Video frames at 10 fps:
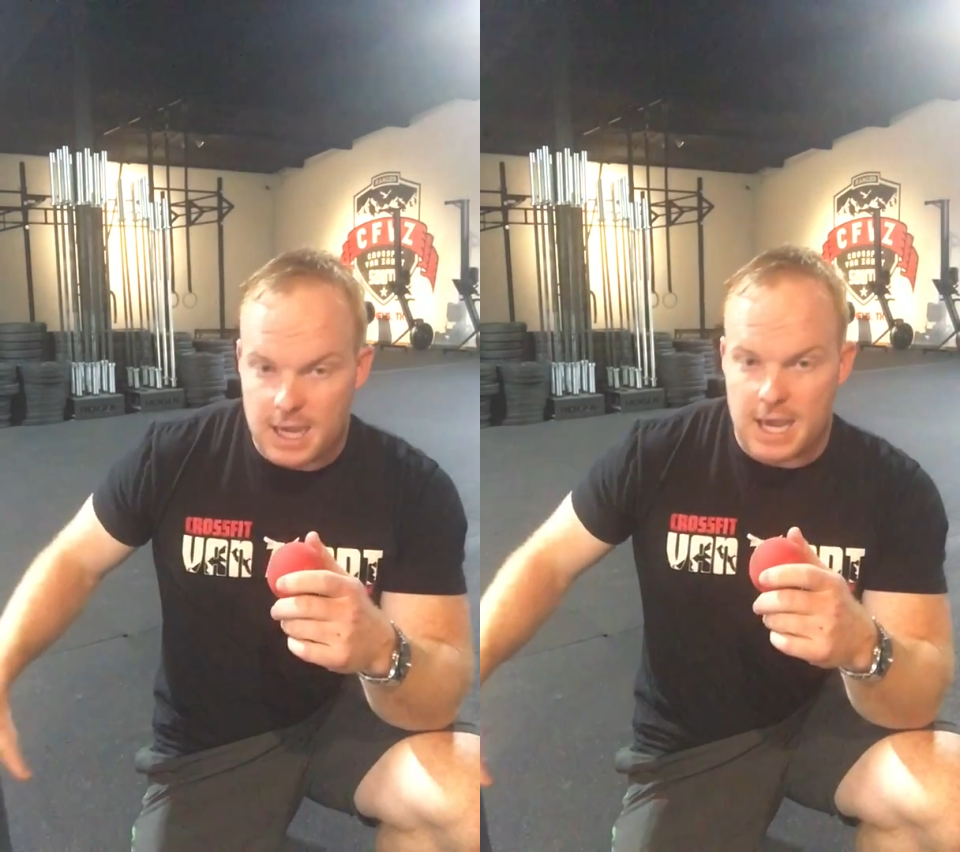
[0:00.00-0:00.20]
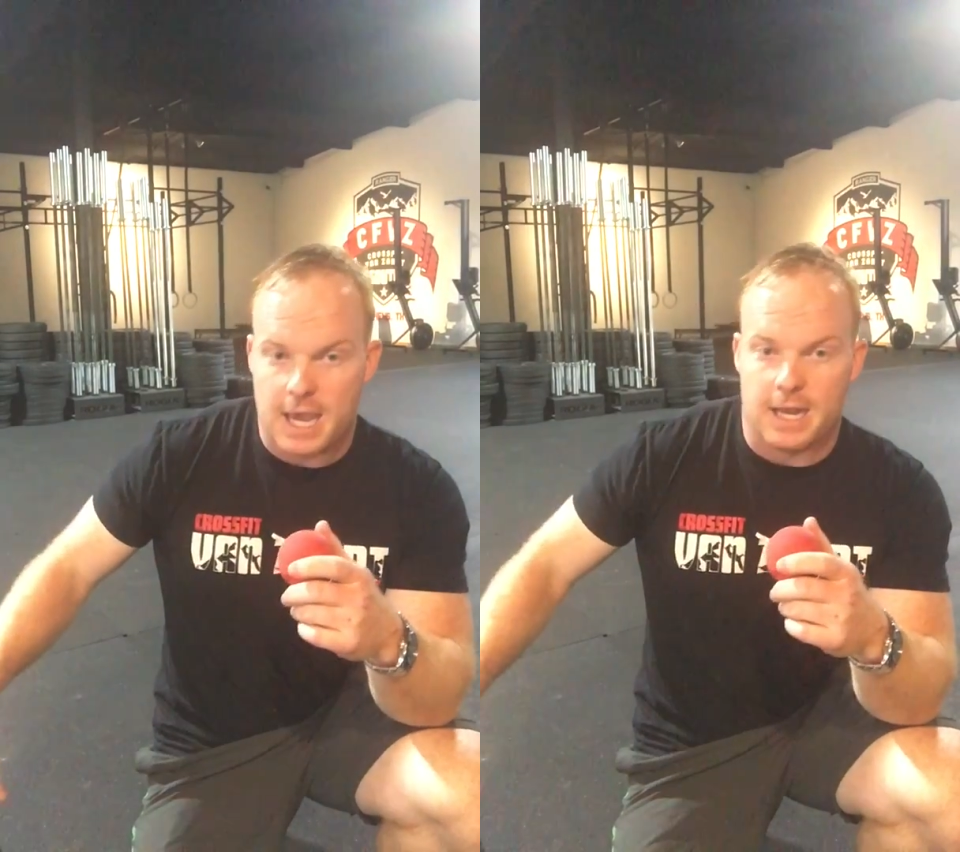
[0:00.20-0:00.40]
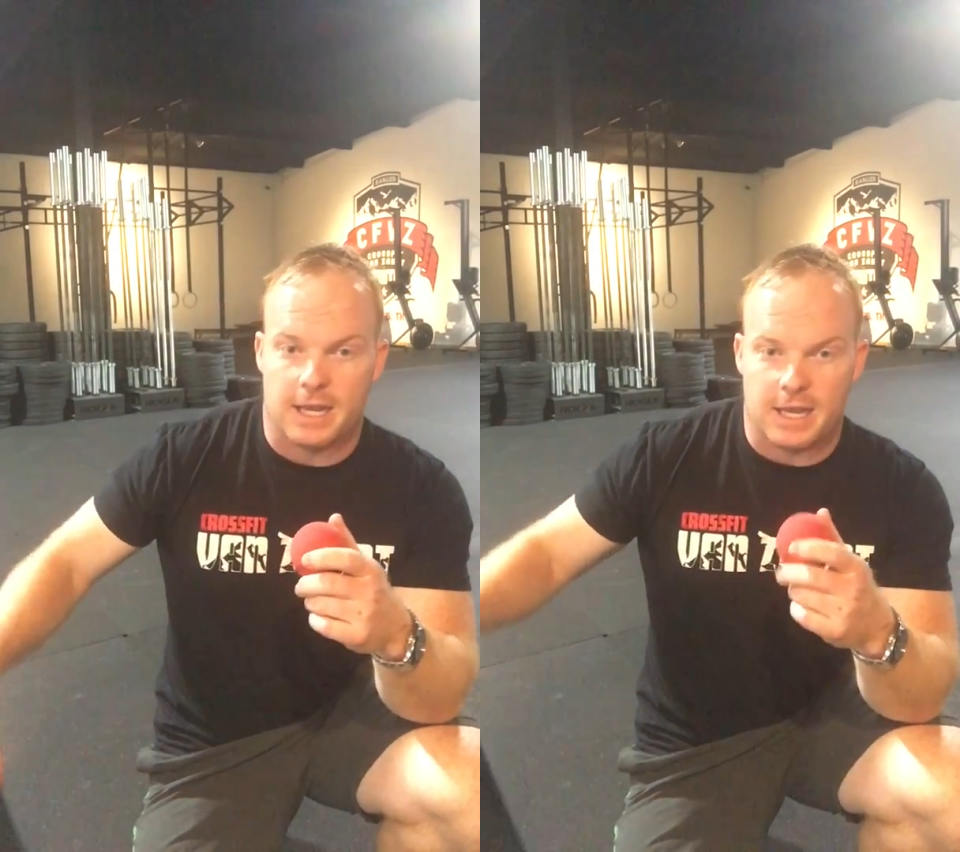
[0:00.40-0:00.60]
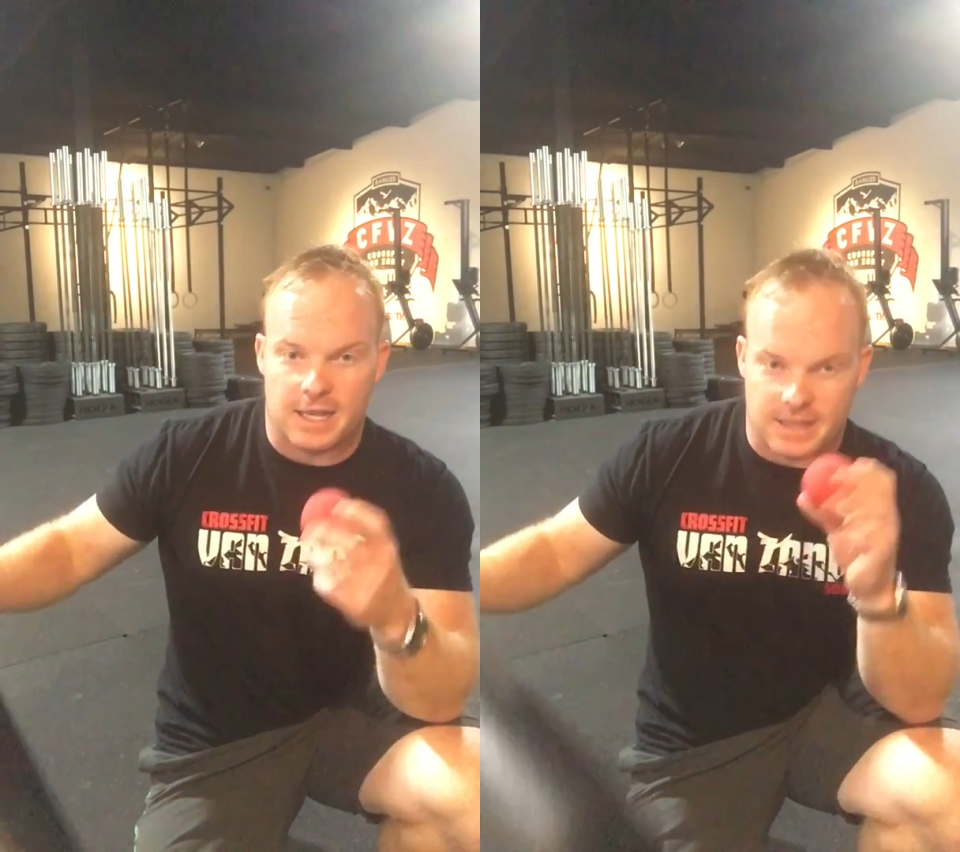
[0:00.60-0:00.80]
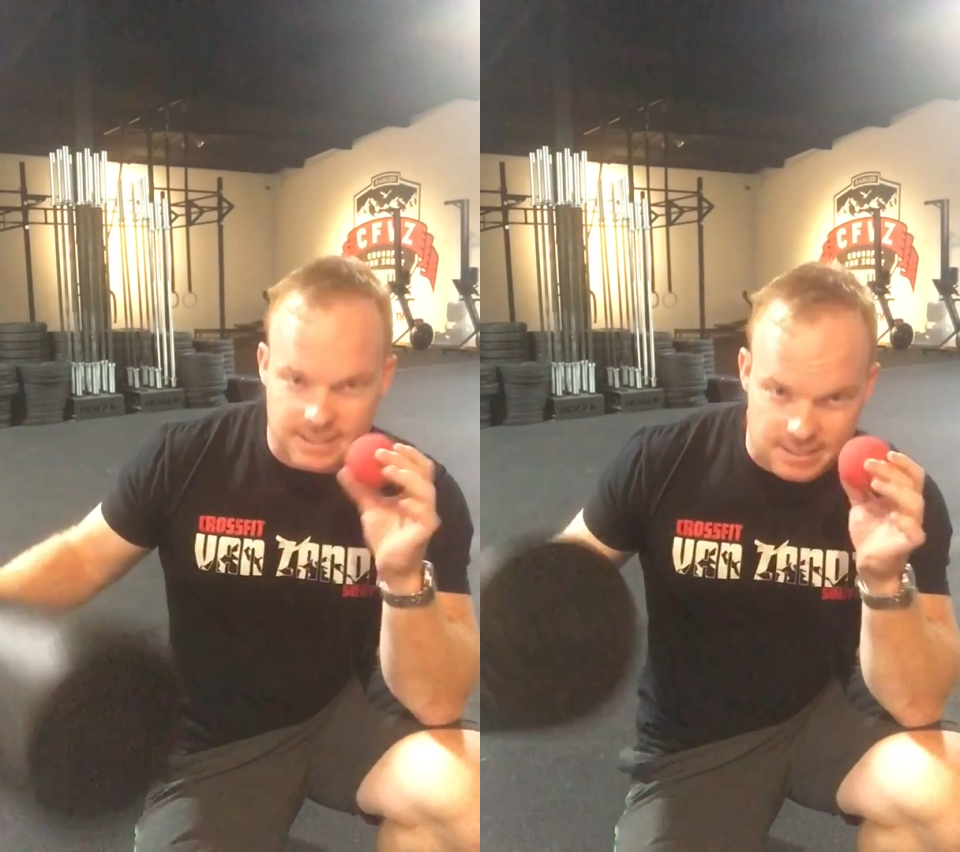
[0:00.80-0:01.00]
And
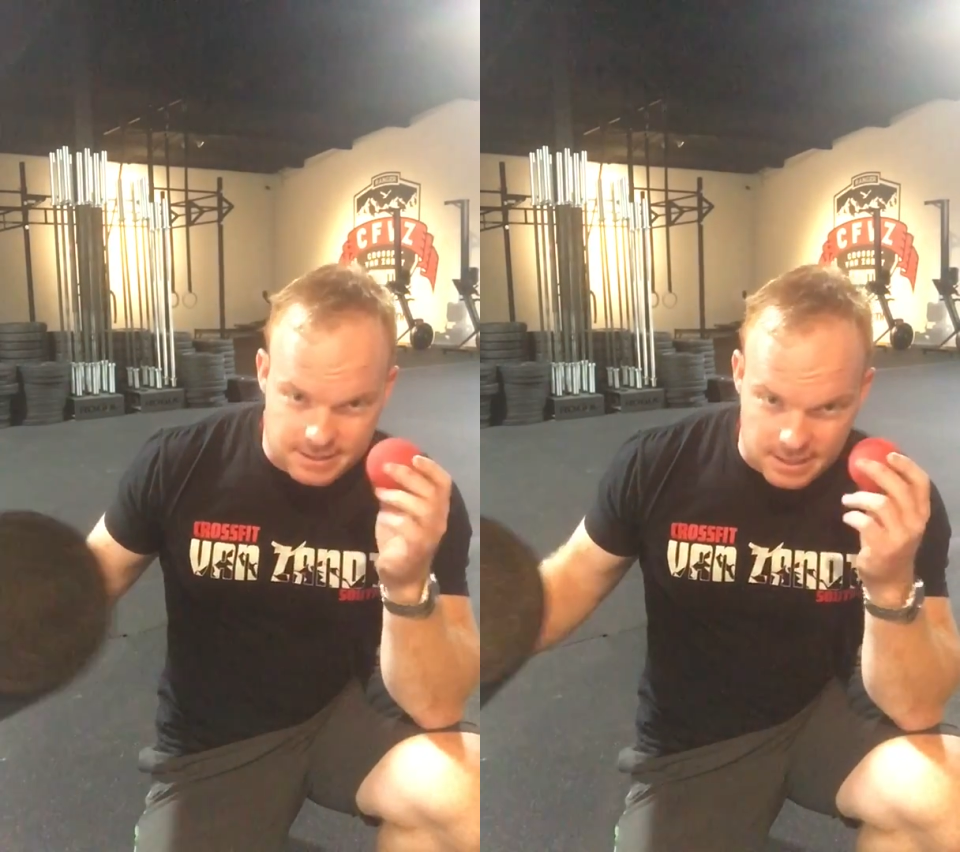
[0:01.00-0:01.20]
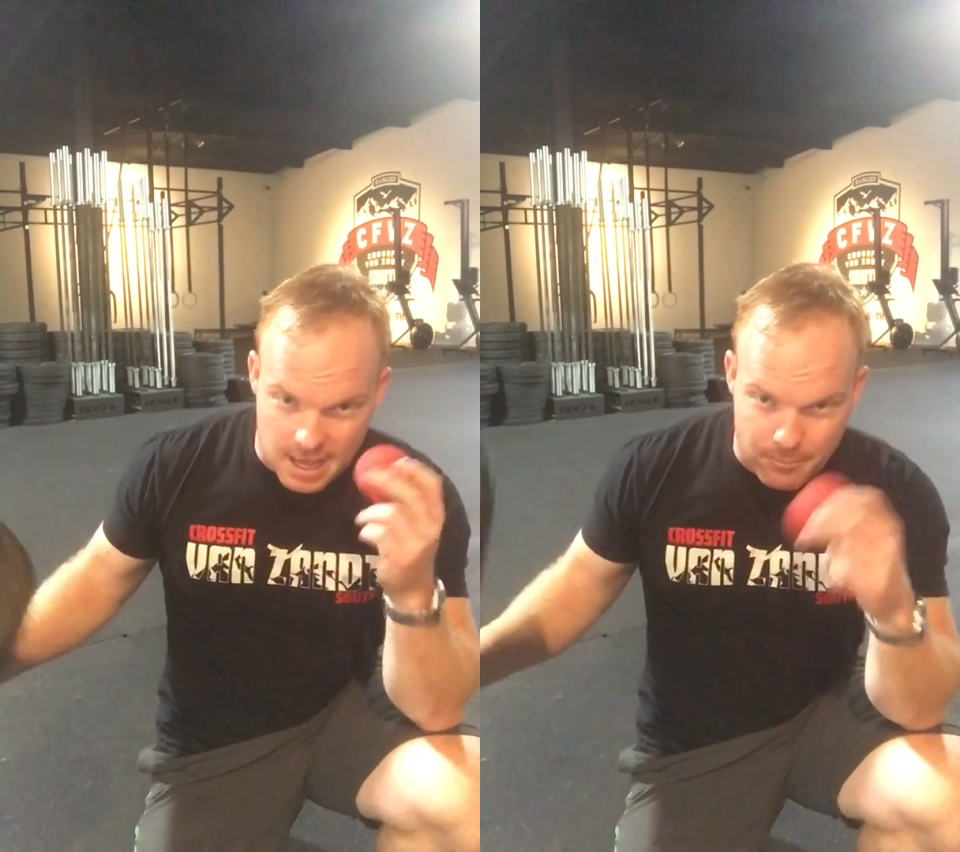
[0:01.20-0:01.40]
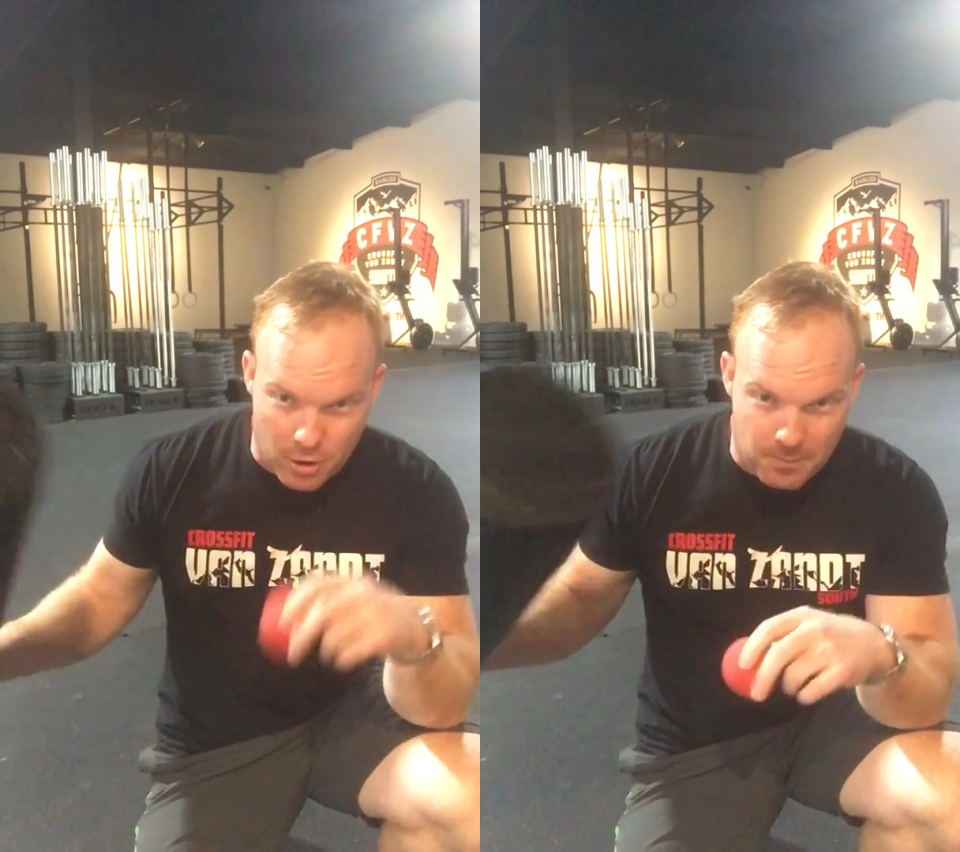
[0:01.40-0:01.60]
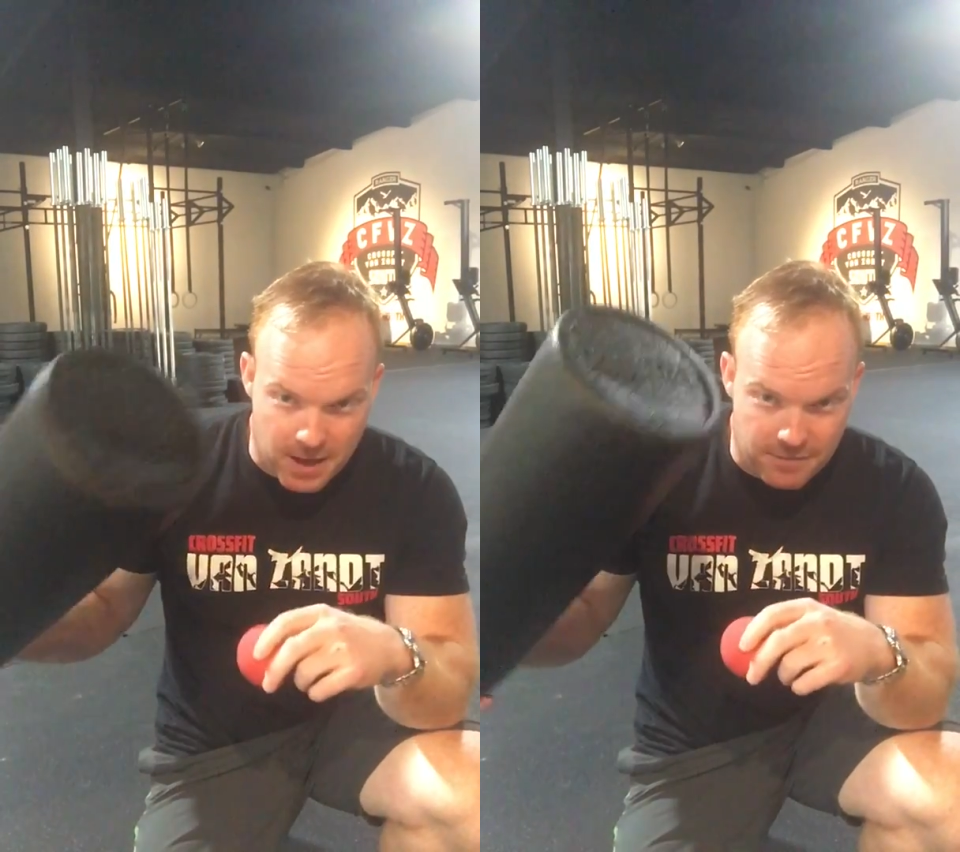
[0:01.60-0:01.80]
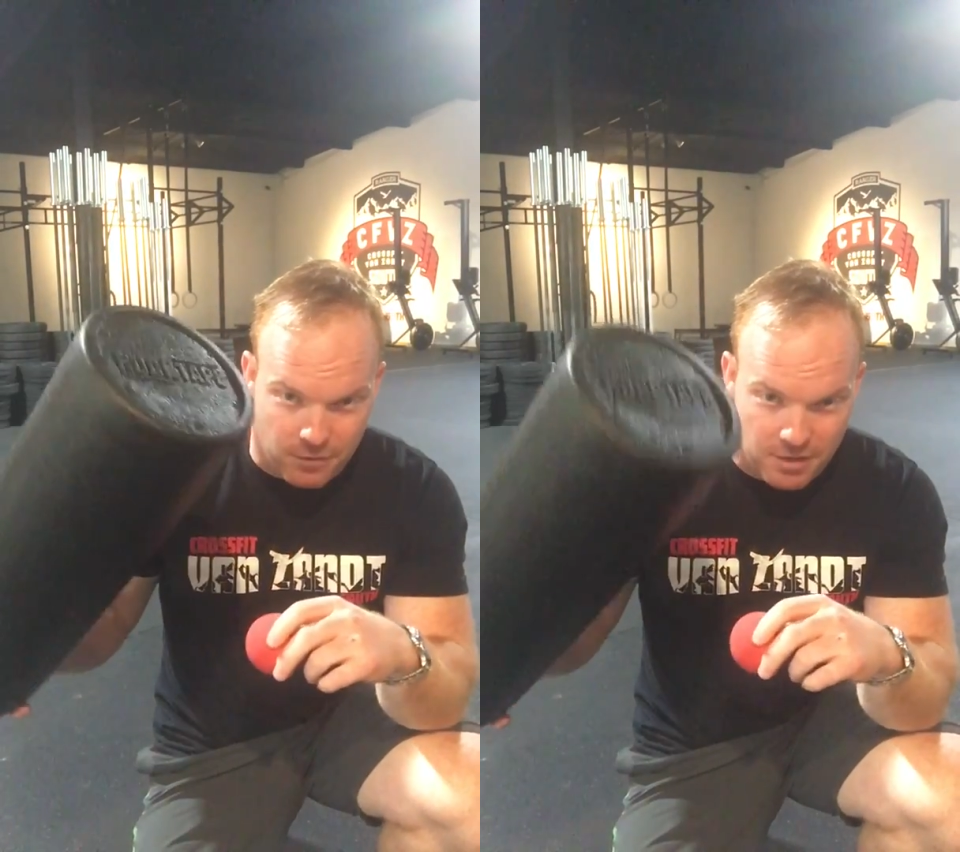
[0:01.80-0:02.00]
this is a lot more
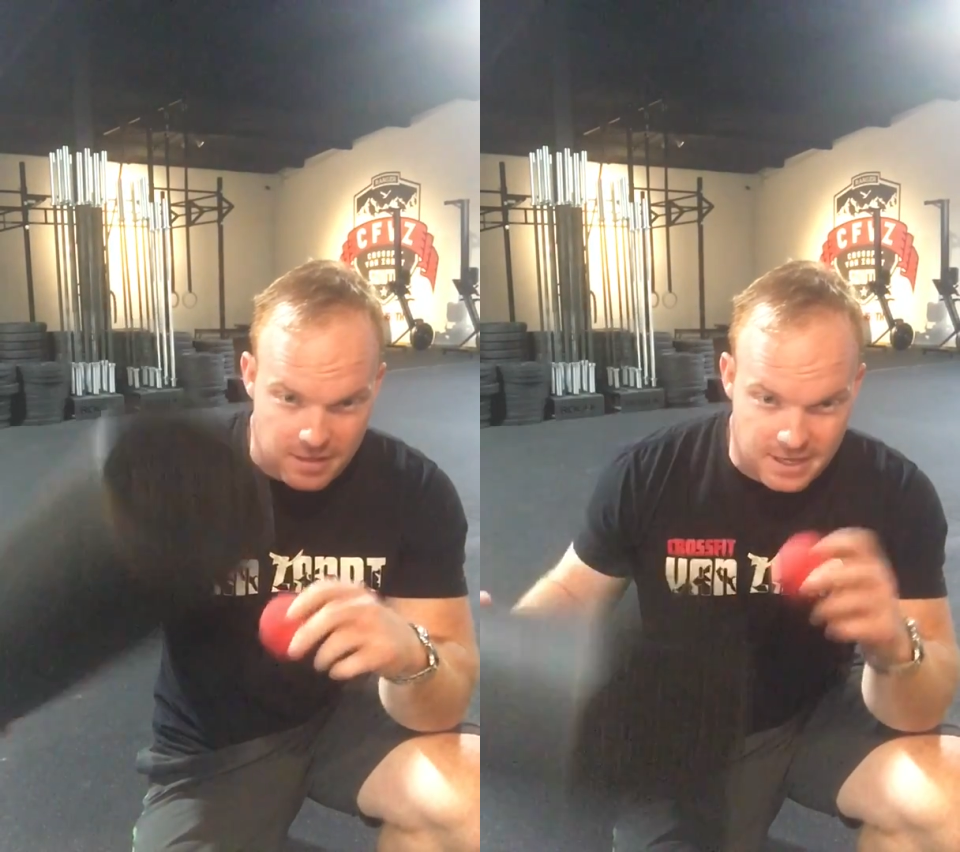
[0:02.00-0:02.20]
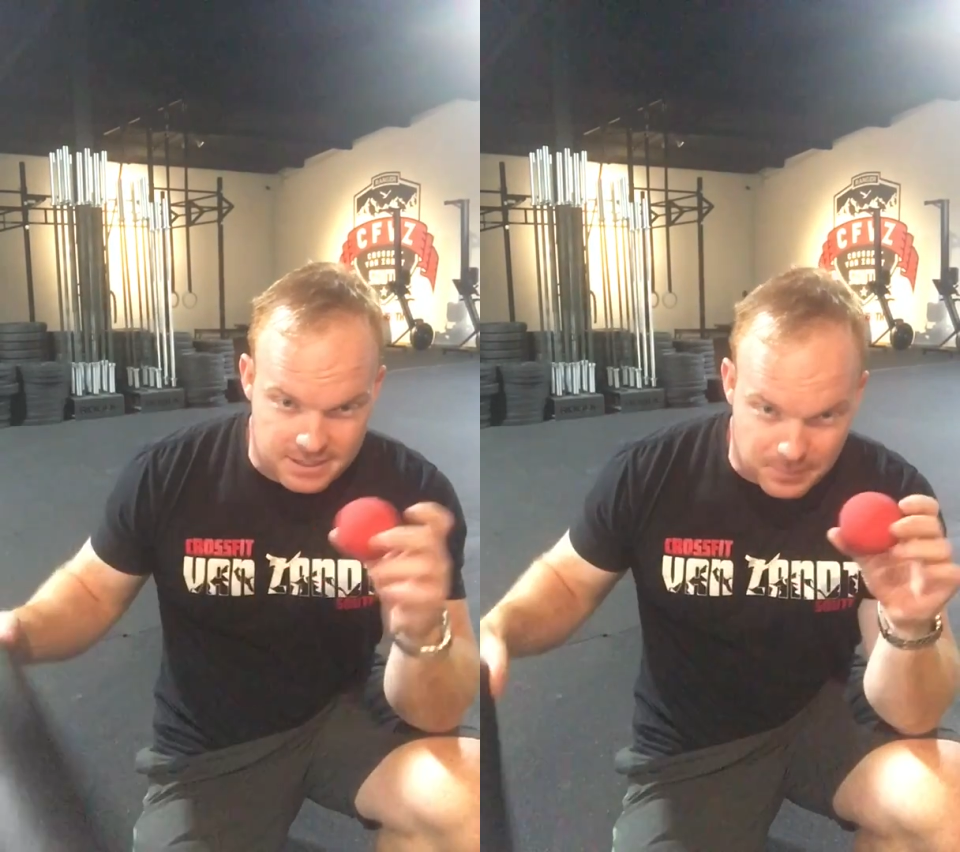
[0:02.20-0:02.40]
painful than this,